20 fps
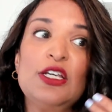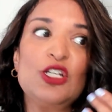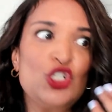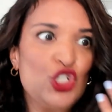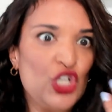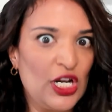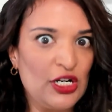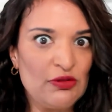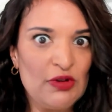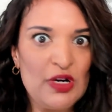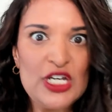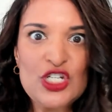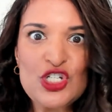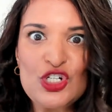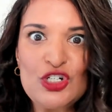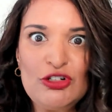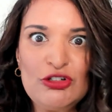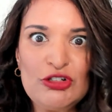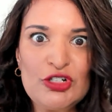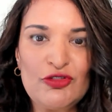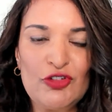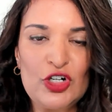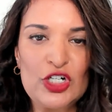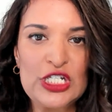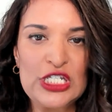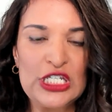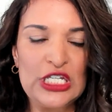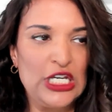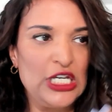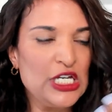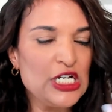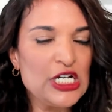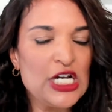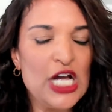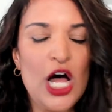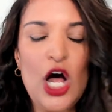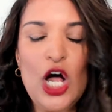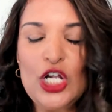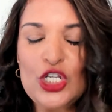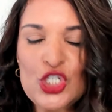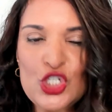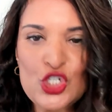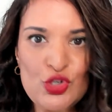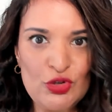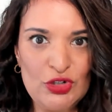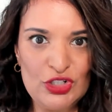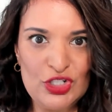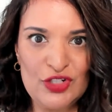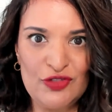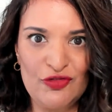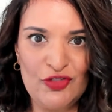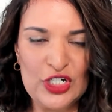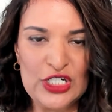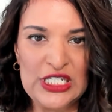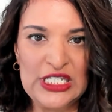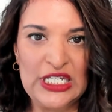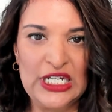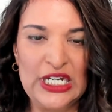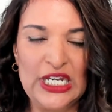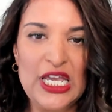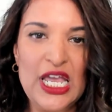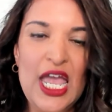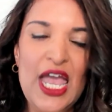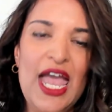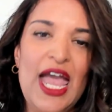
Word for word: generational diversity, cultural diversity,